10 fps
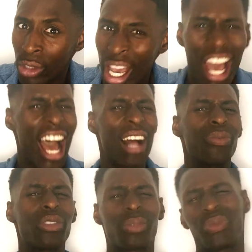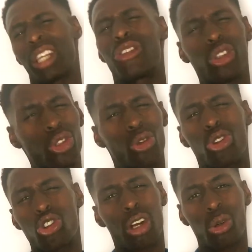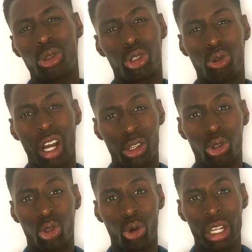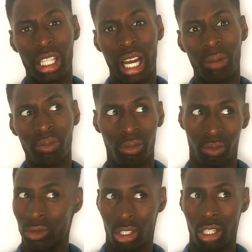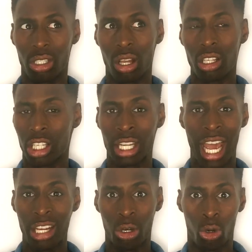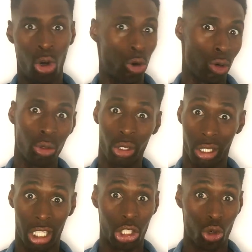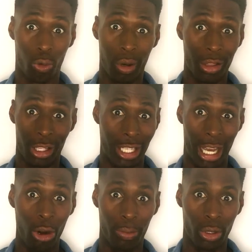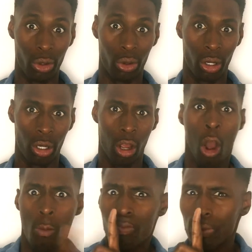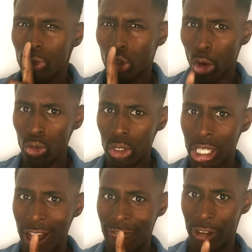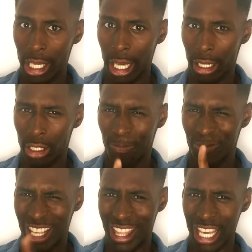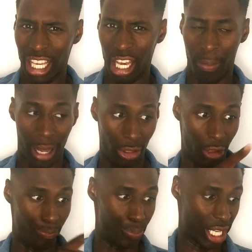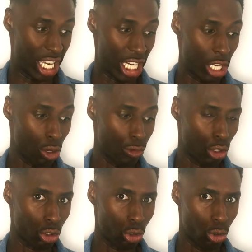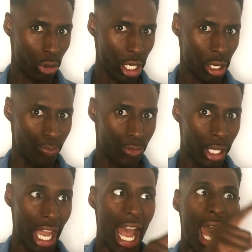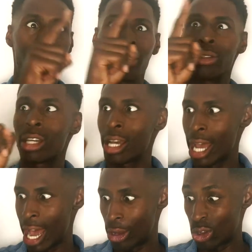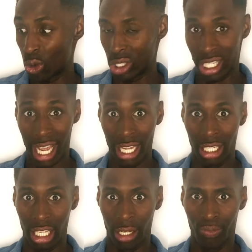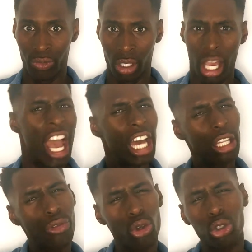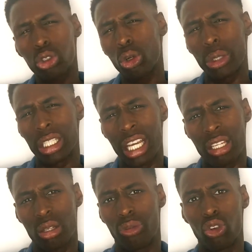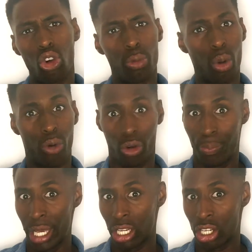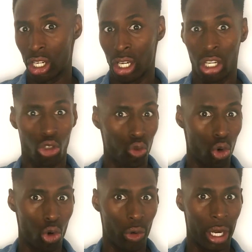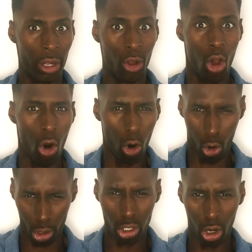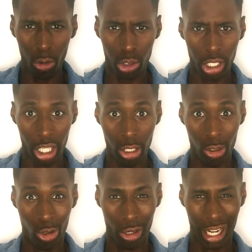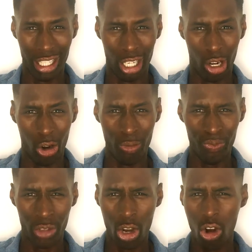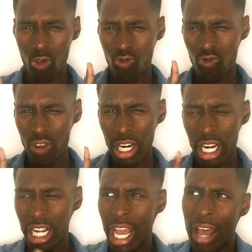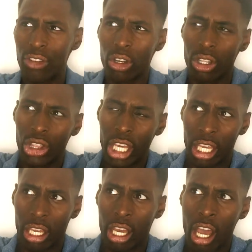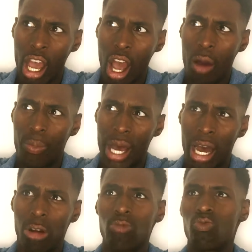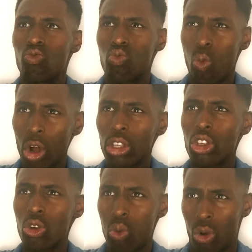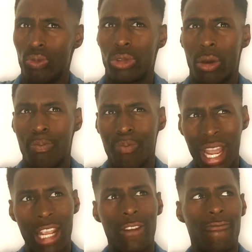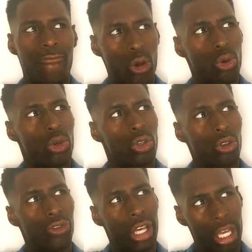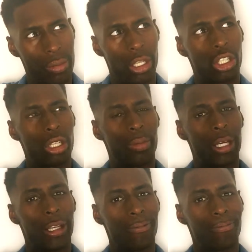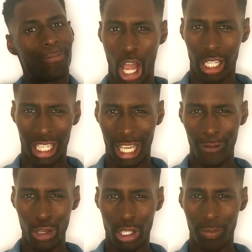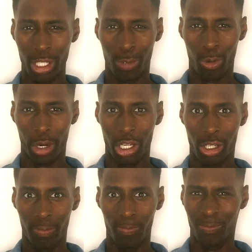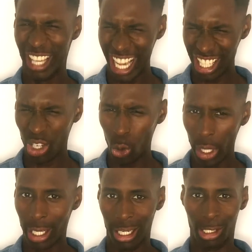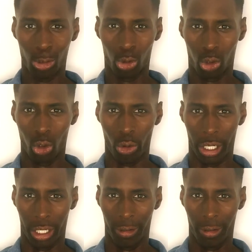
And if you do struggle to write your story down, just ask an adult or older sister or brother to help you. Don't forget to think about the beginning of your story and how you want to end it. And if your story takes the form of a picture, drawing, or a sculpture that you create at home, really have a good think about what you want the main focus of the image to be. To give you some inspiration, here's a quick little story.